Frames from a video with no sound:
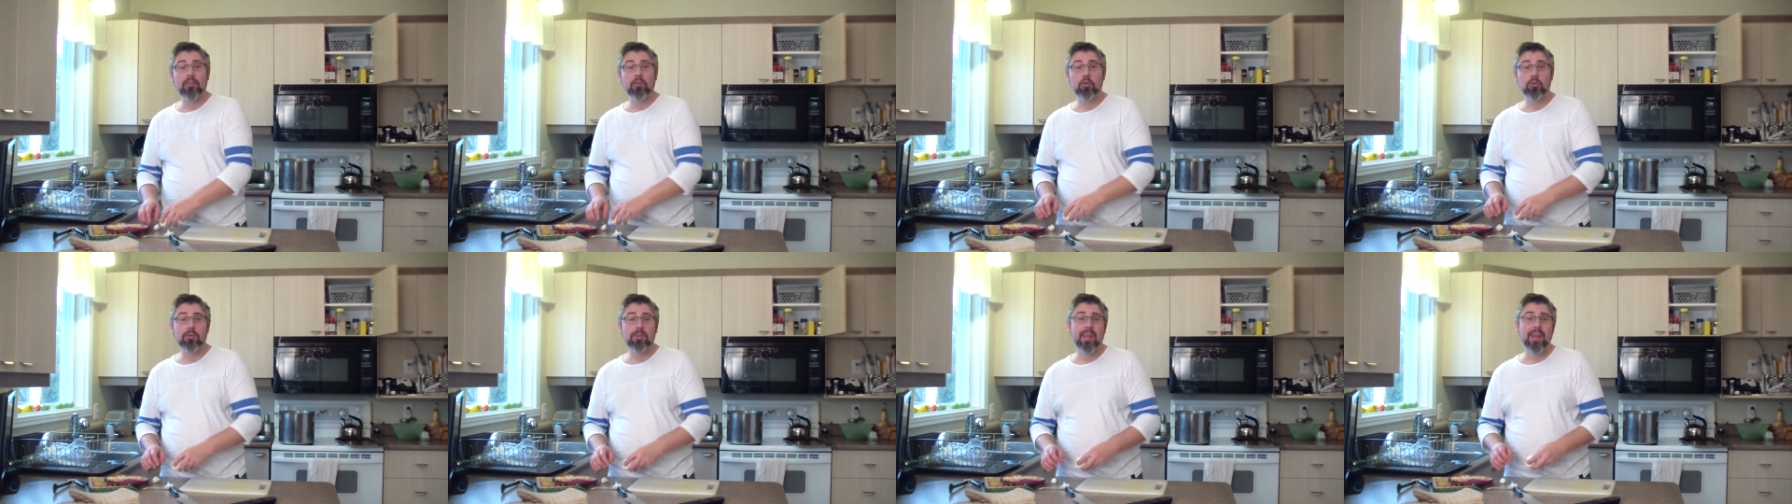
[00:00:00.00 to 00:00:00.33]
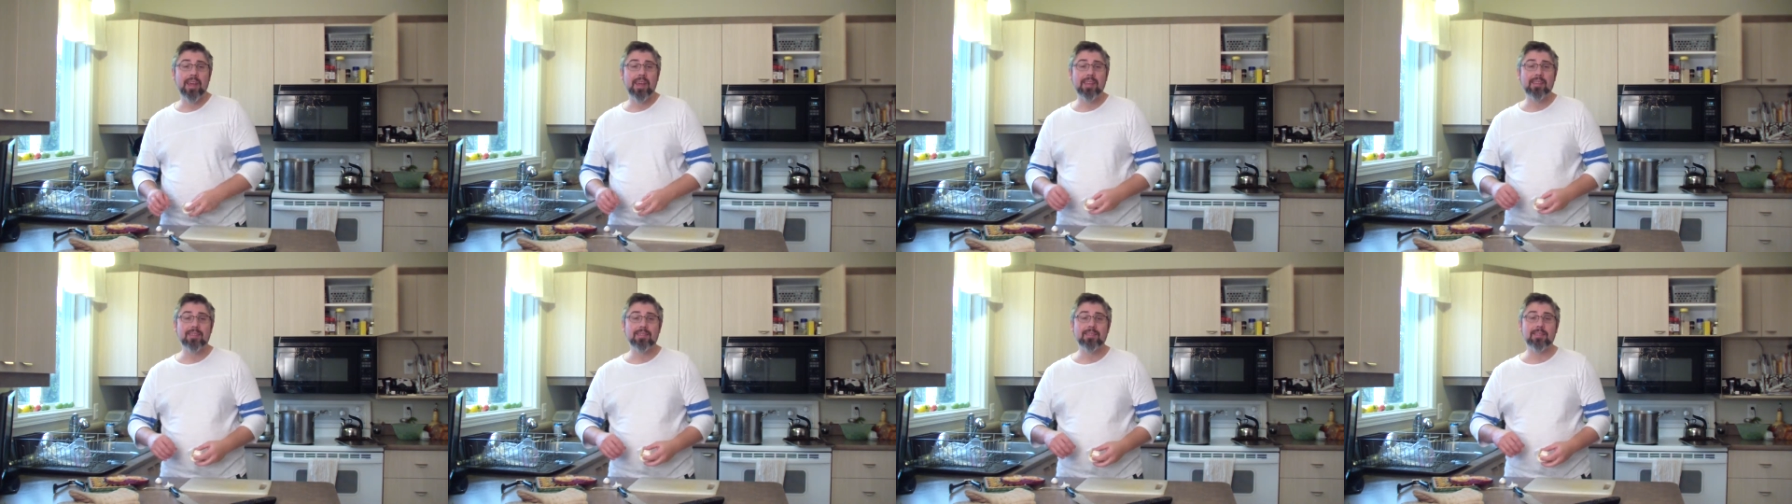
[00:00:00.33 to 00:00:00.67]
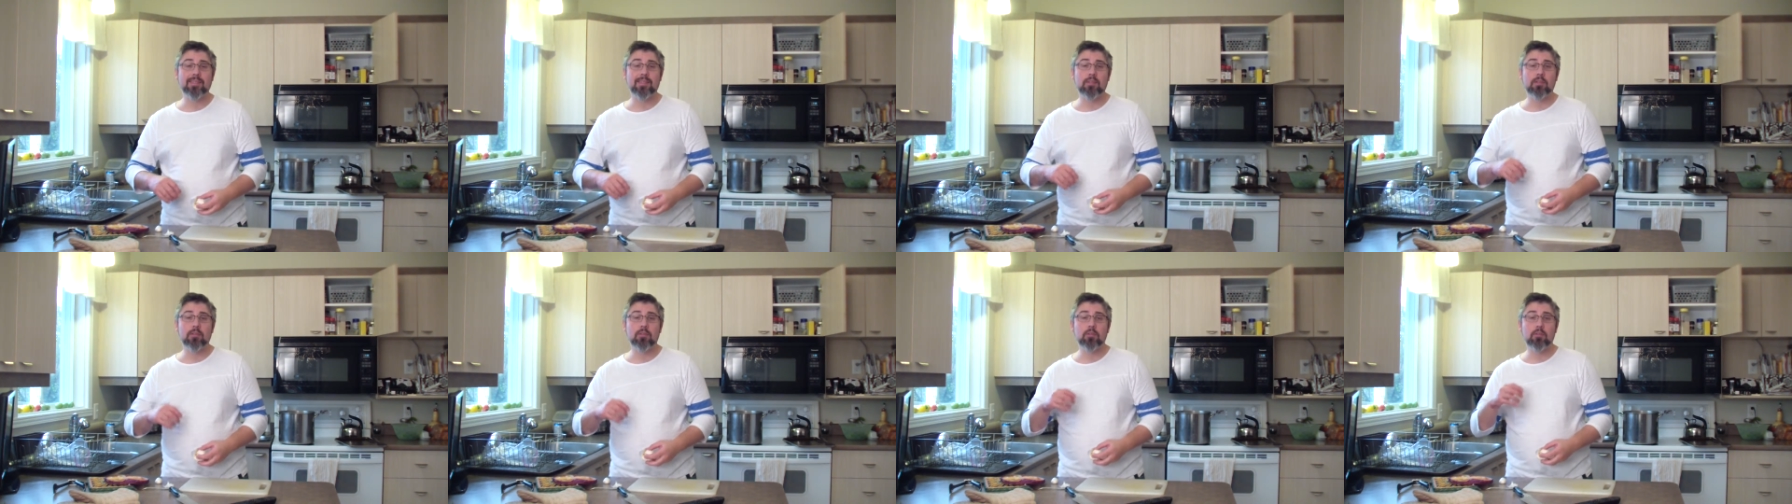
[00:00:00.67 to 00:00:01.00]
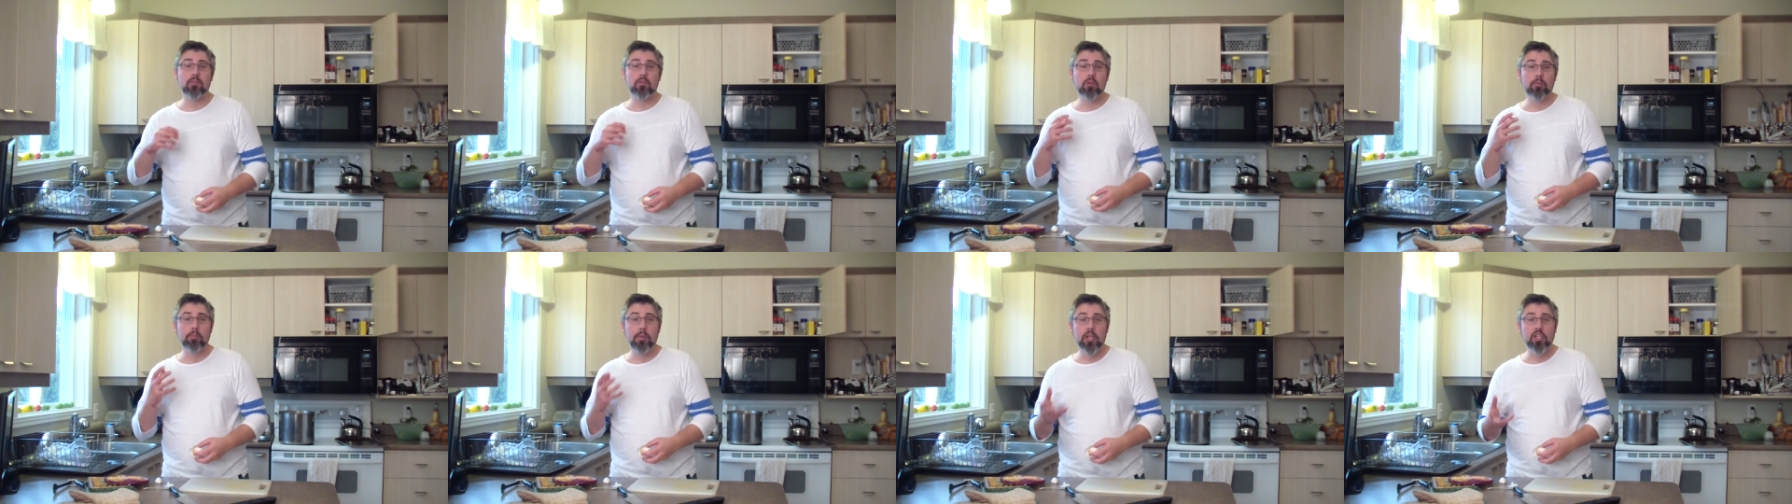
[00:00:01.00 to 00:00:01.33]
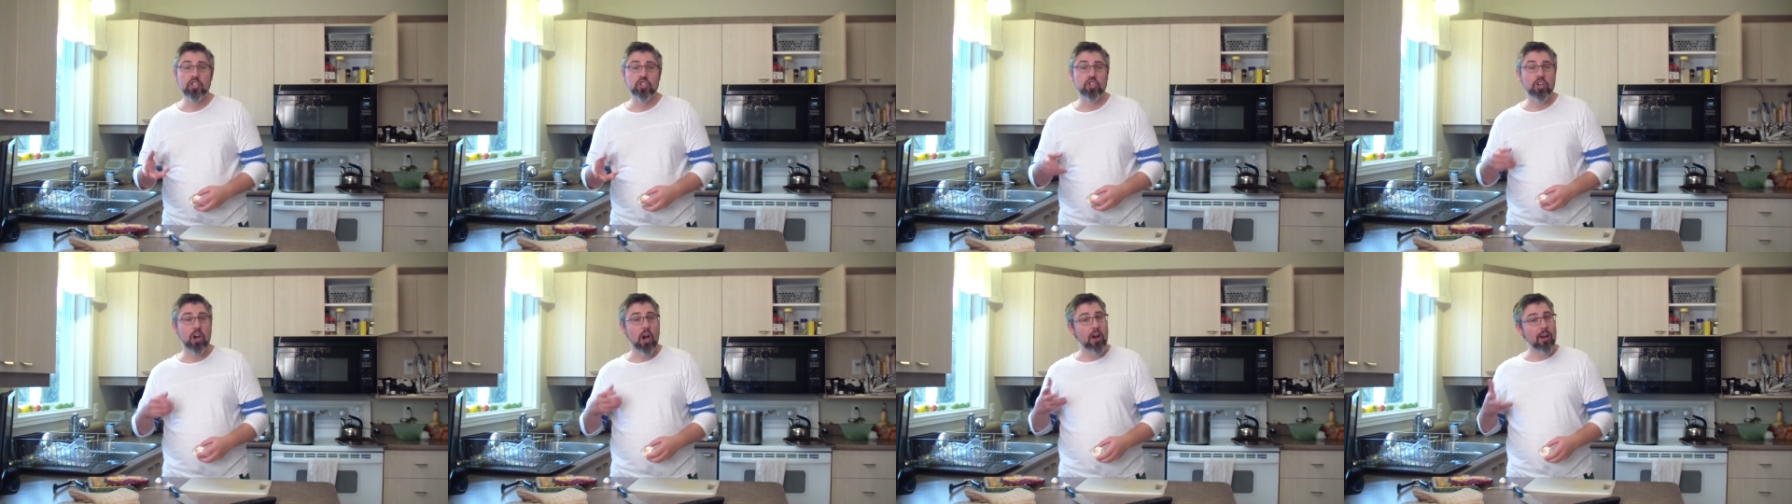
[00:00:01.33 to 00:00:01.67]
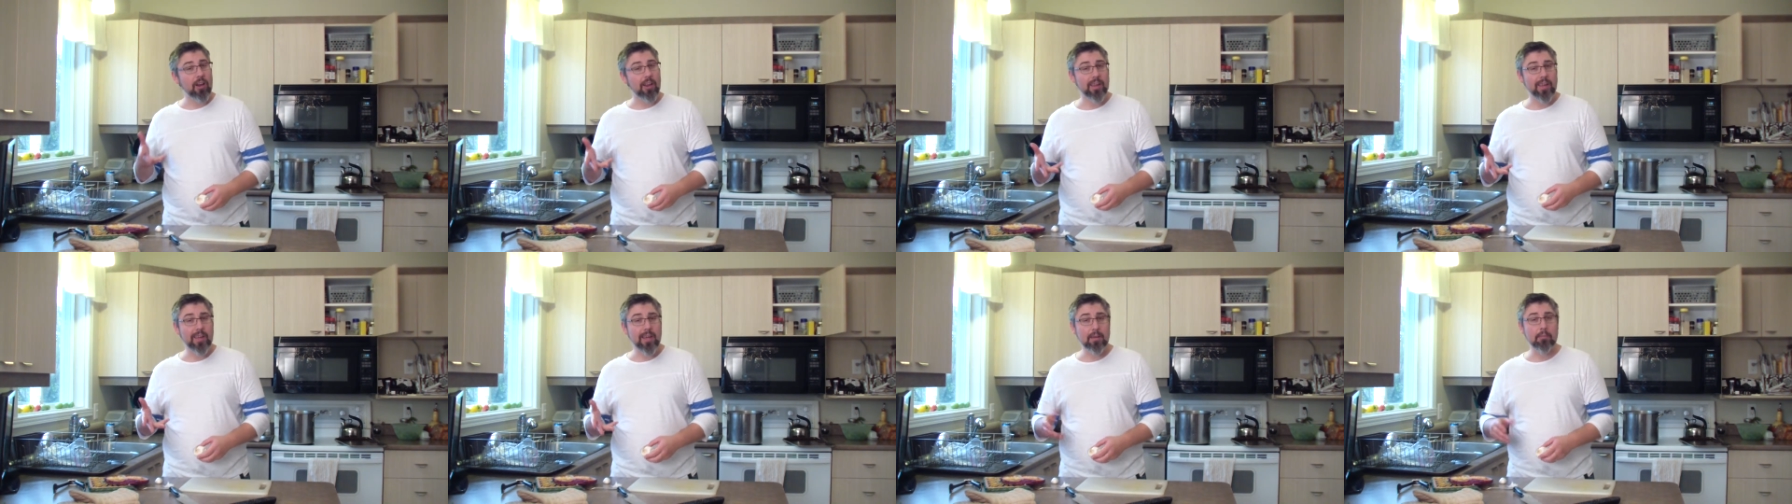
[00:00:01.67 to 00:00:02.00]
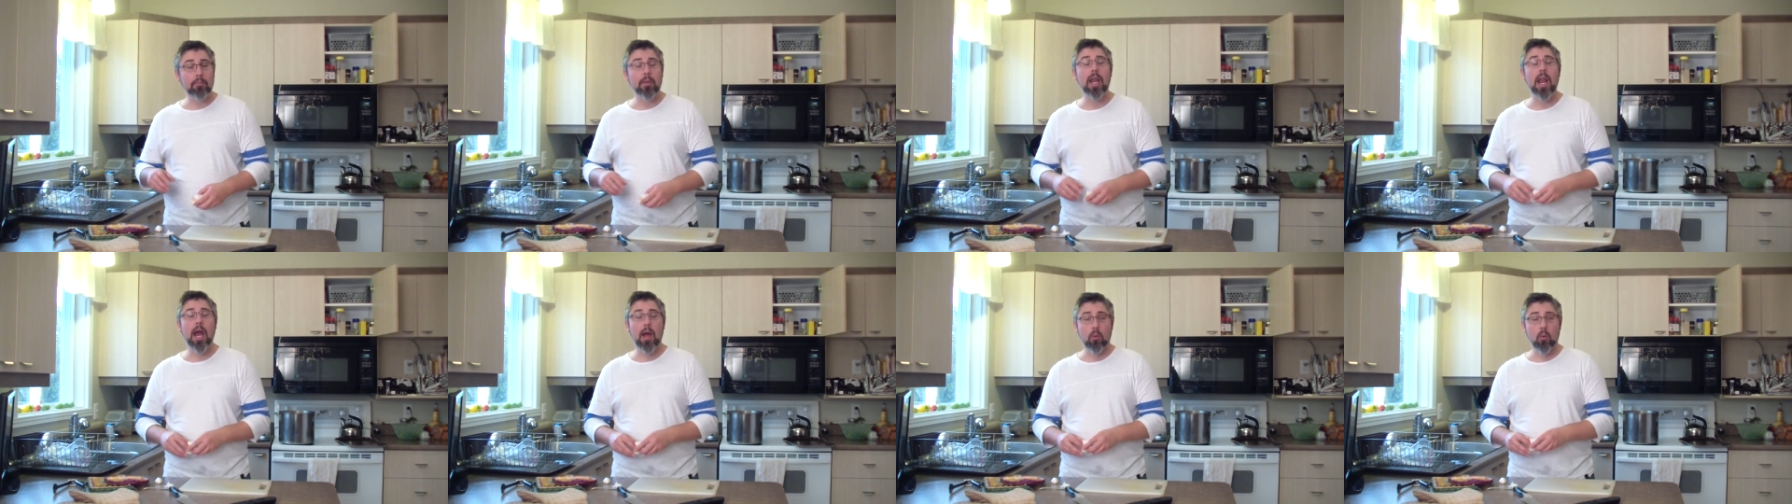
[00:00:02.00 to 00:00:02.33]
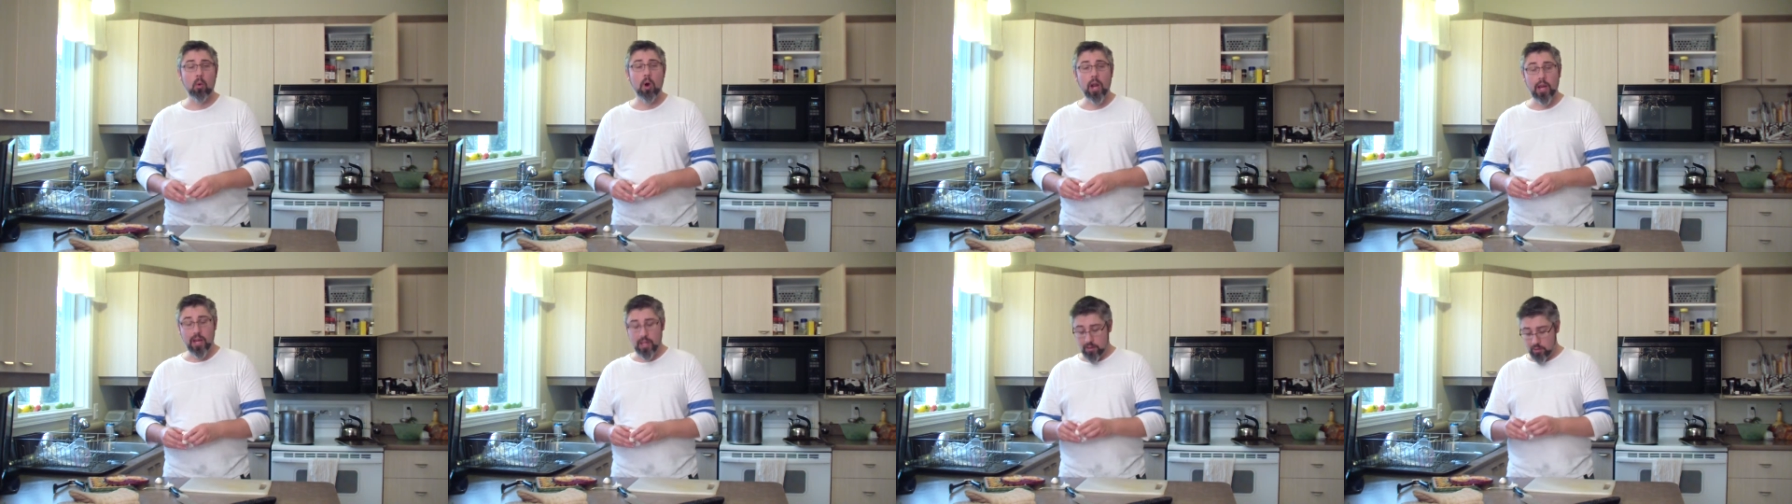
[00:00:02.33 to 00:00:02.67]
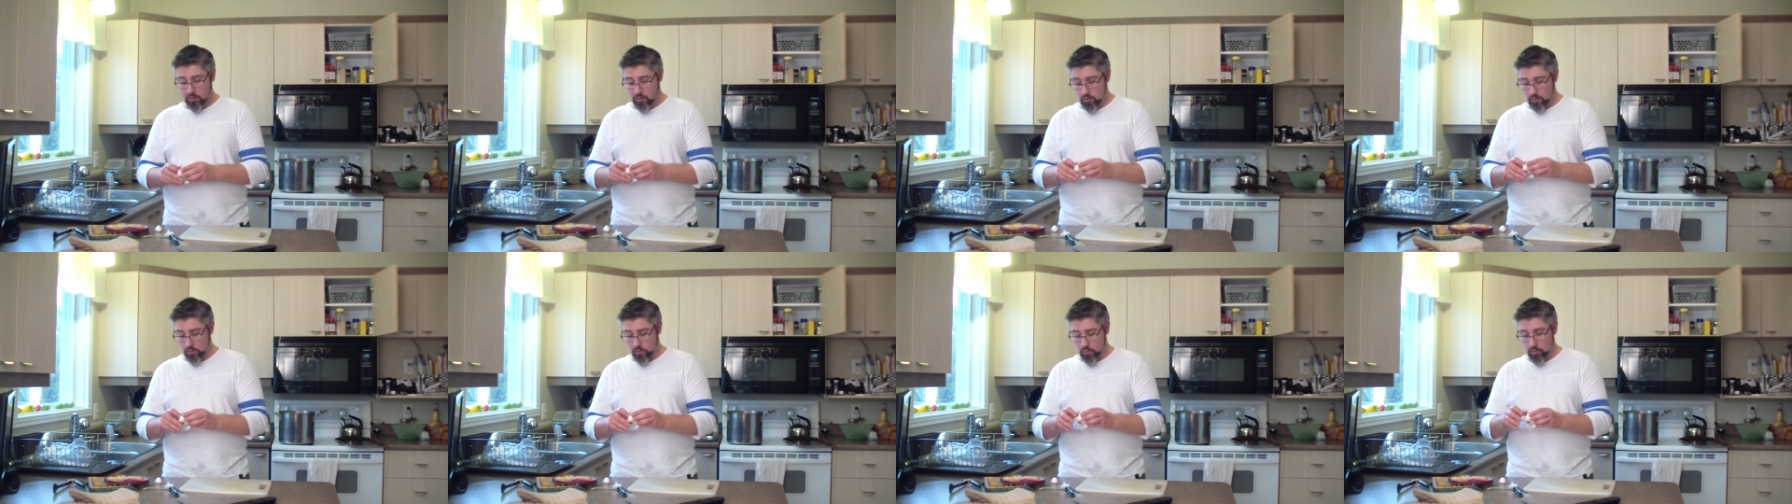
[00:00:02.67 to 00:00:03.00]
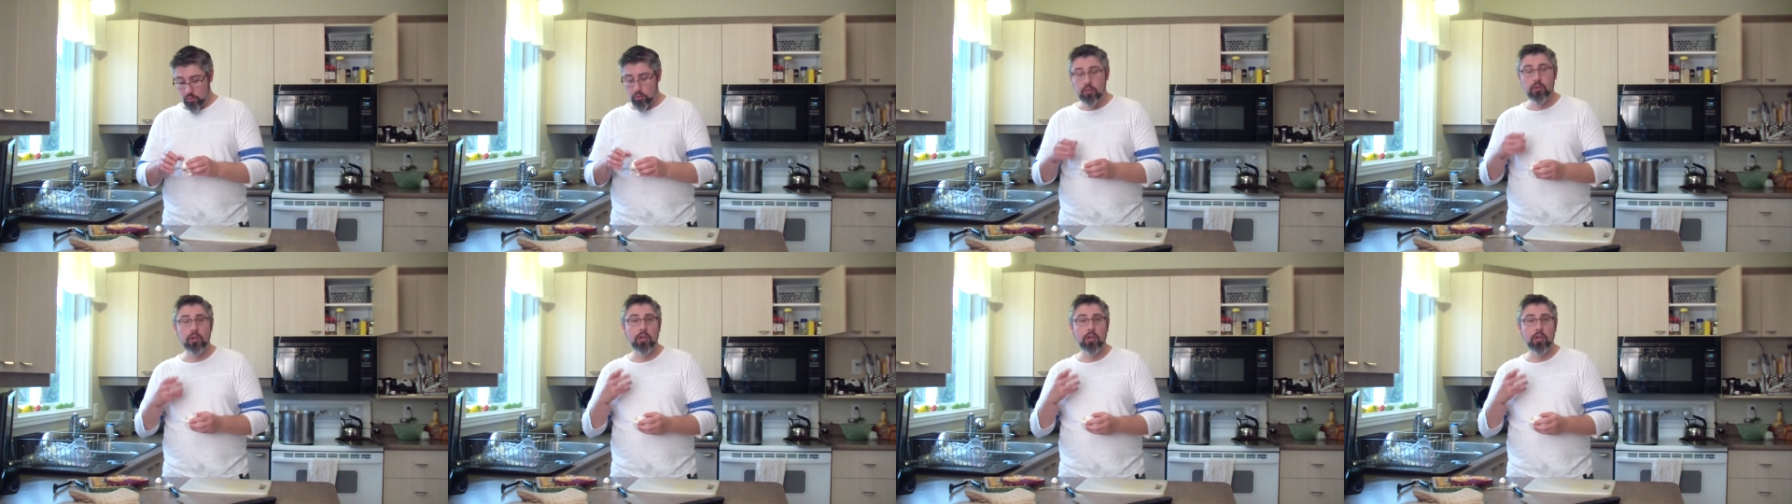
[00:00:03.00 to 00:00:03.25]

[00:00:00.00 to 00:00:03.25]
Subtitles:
it to taste too much garlicky, but I want it to,